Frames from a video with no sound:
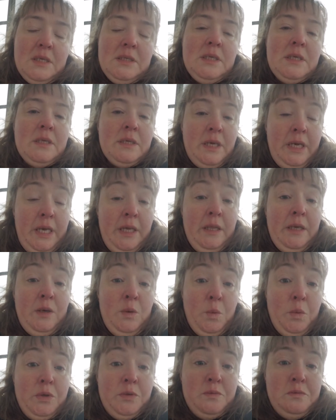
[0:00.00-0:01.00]

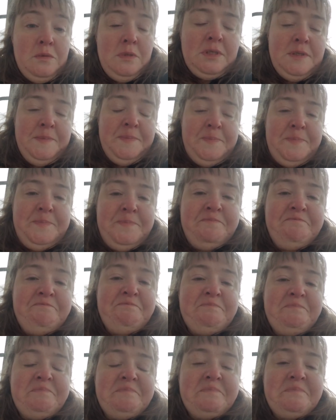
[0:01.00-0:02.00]
healing wounds,
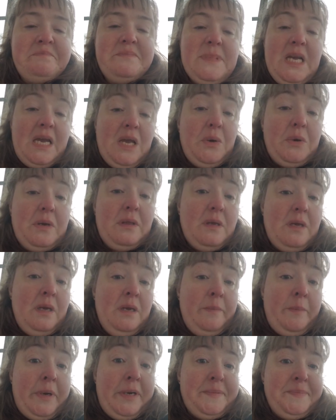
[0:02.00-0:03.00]
and go to the
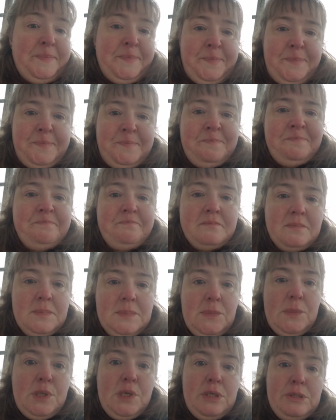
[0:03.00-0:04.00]
Kingdom Hall.
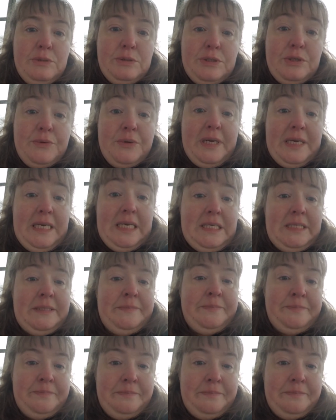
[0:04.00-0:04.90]
So I did.